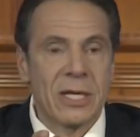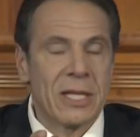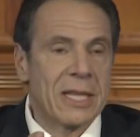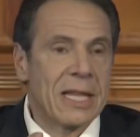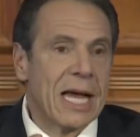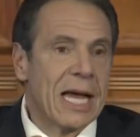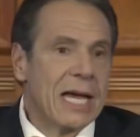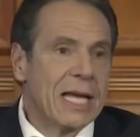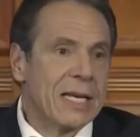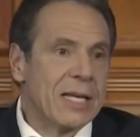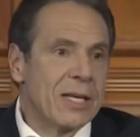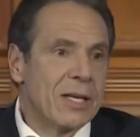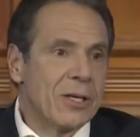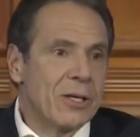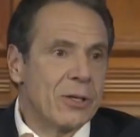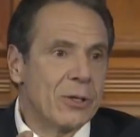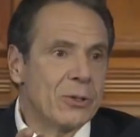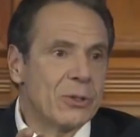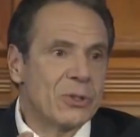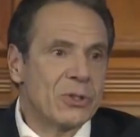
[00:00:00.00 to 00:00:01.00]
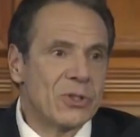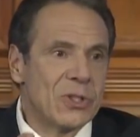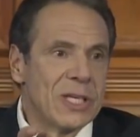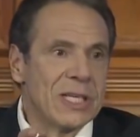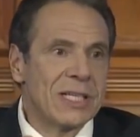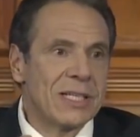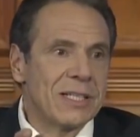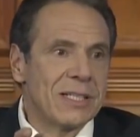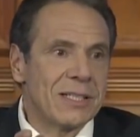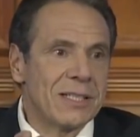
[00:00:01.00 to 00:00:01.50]
that you
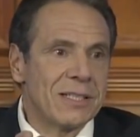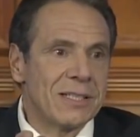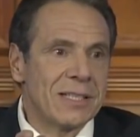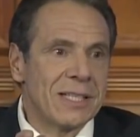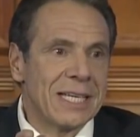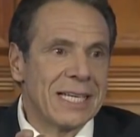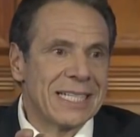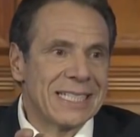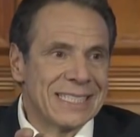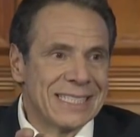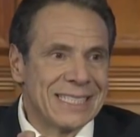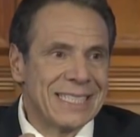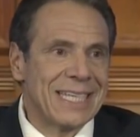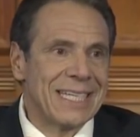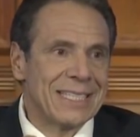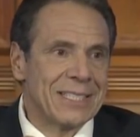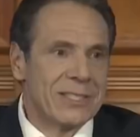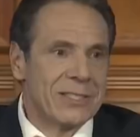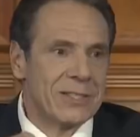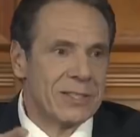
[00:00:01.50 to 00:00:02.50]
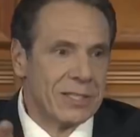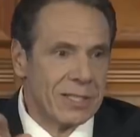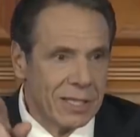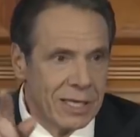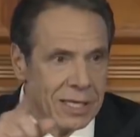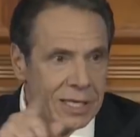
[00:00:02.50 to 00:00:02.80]
still exist